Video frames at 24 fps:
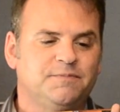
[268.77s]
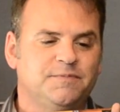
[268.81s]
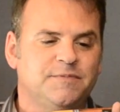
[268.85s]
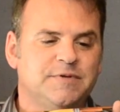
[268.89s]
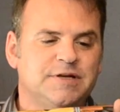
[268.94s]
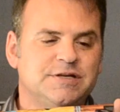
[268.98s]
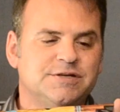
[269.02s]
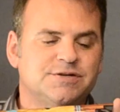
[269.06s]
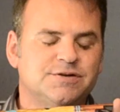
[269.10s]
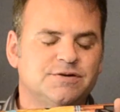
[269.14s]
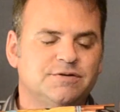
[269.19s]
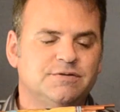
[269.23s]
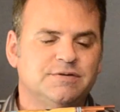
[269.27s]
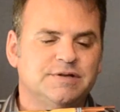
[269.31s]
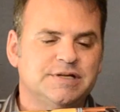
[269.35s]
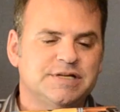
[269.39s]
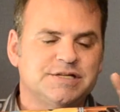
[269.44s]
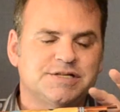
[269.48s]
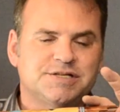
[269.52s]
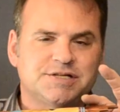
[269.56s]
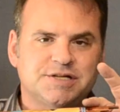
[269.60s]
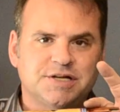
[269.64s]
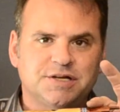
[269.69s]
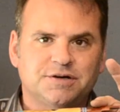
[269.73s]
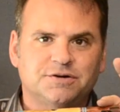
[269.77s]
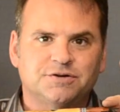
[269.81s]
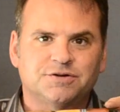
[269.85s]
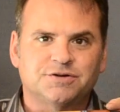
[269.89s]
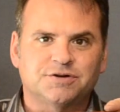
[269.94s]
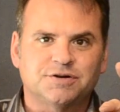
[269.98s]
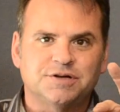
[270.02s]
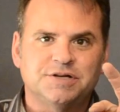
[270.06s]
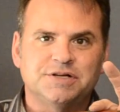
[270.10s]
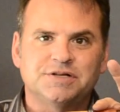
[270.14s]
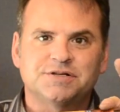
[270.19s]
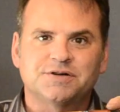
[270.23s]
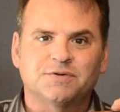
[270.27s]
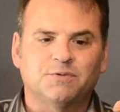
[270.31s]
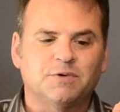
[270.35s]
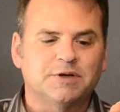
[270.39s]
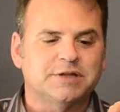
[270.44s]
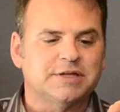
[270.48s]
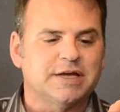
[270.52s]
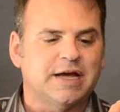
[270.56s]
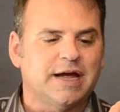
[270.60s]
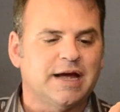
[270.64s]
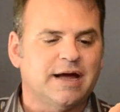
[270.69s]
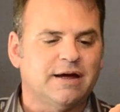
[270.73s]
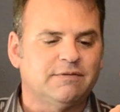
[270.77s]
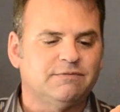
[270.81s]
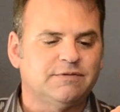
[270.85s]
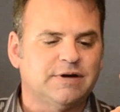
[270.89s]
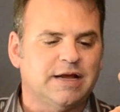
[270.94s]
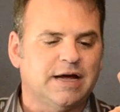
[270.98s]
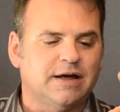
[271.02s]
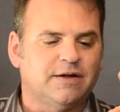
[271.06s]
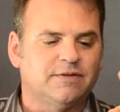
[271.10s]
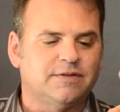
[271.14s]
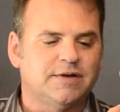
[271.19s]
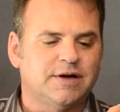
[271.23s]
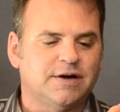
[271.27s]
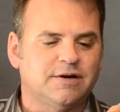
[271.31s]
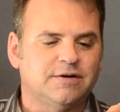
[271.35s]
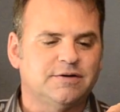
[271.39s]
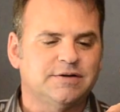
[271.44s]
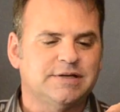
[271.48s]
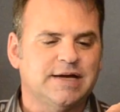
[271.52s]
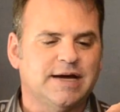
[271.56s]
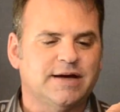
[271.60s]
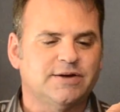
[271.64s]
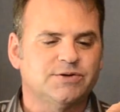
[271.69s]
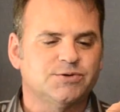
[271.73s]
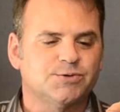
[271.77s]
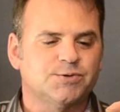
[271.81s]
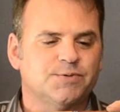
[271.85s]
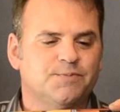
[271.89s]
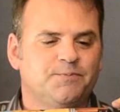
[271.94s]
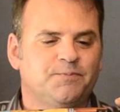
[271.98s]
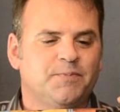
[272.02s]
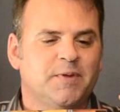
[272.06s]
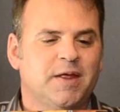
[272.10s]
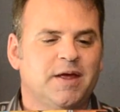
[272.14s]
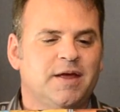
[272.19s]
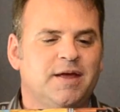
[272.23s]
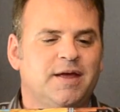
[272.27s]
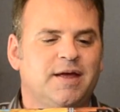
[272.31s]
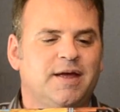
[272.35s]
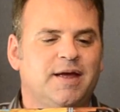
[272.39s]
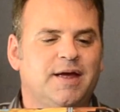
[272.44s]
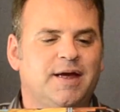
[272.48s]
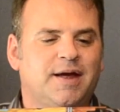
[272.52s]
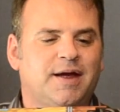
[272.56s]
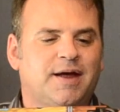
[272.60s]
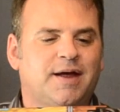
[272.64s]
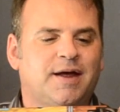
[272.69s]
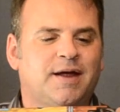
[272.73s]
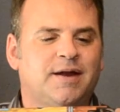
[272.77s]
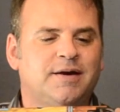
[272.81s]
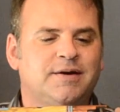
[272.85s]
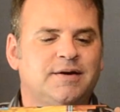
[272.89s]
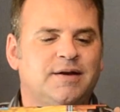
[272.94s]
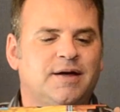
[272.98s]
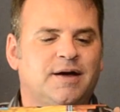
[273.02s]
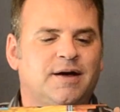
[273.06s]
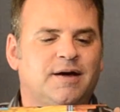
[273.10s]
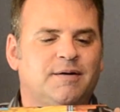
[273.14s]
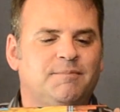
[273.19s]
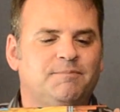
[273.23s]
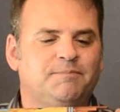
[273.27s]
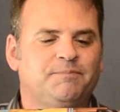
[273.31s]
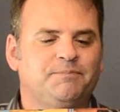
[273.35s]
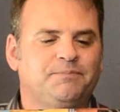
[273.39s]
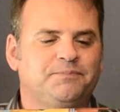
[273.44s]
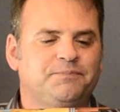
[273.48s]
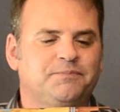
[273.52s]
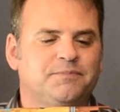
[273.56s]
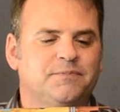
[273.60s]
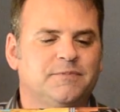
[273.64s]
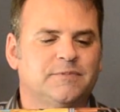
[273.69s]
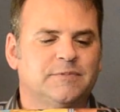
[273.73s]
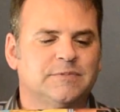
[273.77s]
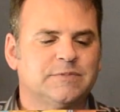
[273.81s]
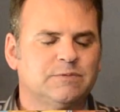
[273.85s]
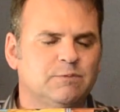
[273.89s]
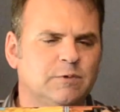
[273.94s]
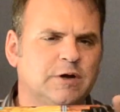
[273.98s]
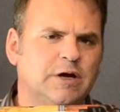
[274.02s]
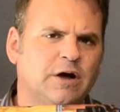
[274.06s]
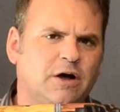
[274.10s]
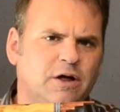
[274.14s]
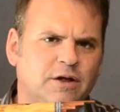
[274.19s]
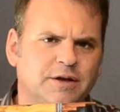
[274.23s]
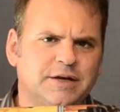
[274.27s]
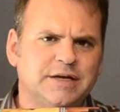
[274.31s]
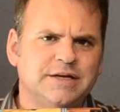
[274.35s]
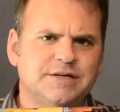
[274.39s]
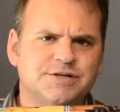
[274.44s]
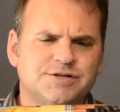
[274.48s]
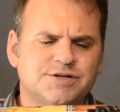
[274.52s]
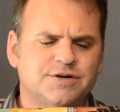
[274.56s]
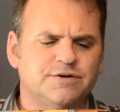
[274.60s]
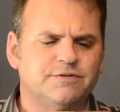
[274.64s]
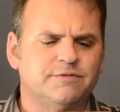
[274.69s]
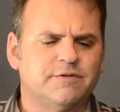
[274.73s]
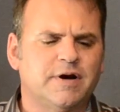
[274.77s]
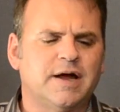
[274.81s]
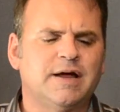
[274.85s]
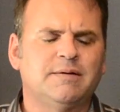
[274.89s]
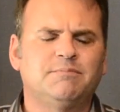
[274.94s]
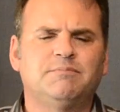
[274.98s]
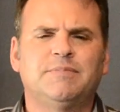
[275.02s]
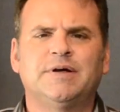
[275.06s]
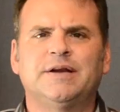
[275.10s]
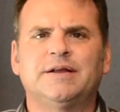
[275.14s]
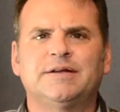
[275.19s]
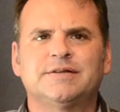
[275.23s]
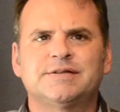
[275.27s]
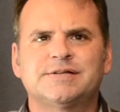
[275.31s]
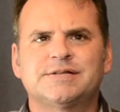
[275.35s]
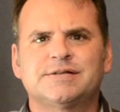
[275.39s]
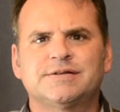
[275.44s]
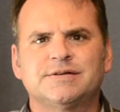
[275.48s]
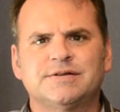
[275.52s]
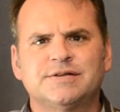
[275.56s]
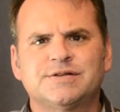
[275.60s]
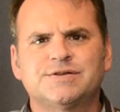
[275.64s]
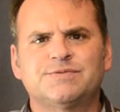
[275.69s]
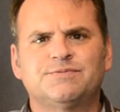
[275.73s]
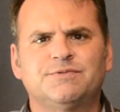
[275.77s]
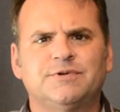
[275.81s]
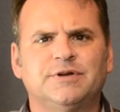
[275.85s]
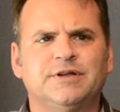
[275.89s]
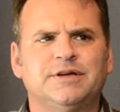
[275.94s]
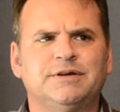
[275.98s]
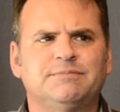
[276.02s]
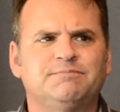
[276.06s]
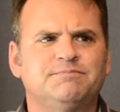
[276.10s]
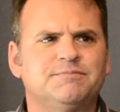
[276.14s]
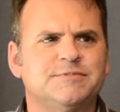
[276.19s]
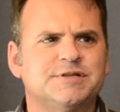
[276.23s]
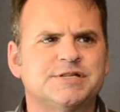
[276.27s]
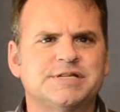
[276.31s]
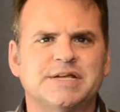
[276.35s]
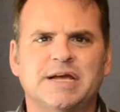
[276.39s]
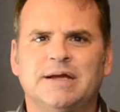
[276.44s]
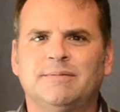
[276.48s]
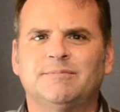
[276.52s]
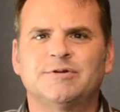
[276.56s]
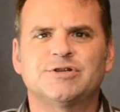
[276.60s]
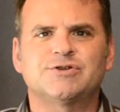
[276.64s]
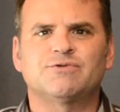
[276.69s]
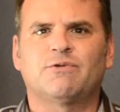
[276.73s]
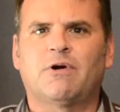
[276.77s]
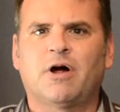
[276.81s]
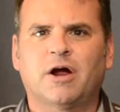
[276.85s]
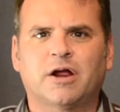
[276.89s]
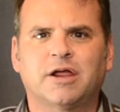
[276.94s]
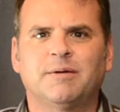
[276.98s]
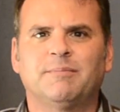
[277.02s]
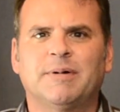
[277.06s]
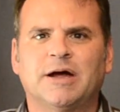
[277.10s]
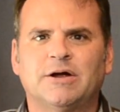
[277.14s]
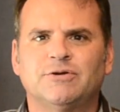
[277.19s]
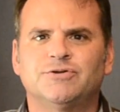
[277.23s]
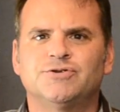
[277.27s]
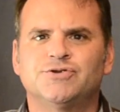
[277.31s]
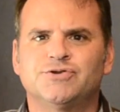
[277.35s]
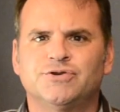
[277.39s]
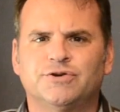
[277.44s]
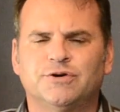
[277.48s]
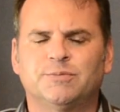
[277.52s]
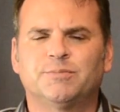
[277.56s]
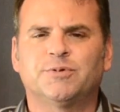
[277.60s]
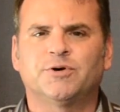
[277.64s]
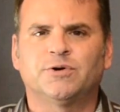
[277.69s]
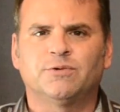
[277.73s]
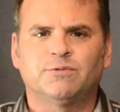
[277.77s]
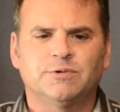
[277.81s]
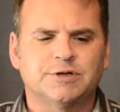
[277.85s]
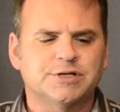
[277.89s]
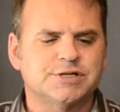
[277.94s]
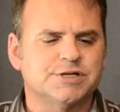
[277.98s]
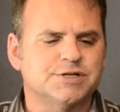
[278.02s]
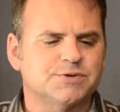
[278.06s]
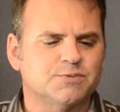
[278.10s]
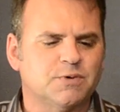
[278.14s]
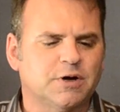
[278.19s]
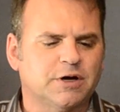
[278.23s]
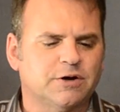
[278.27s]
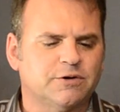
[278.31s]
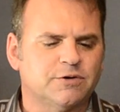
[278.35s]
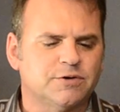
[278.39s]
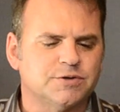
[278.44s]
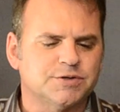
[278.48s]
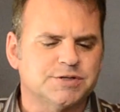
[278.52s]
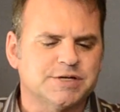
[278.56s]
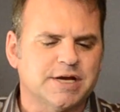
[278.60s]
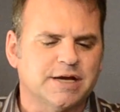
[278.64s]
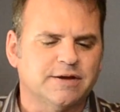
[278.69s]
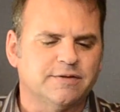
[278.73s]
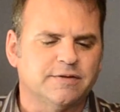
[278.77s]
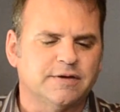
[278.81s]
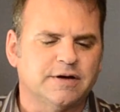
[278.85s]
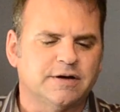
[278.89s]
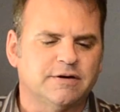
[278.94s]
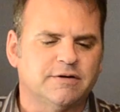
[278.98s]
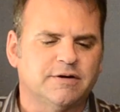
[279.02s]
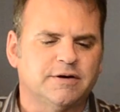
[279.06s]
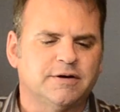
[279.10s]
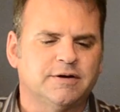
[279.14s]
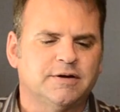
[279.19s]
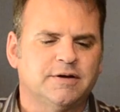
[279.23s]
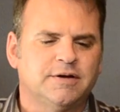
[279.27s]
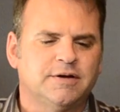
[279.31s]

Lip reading: These cedar trees are what they have down there in Taos, and we call it Eastern red, but it's really the same as Rocky Mountain juniper, which is what grows down there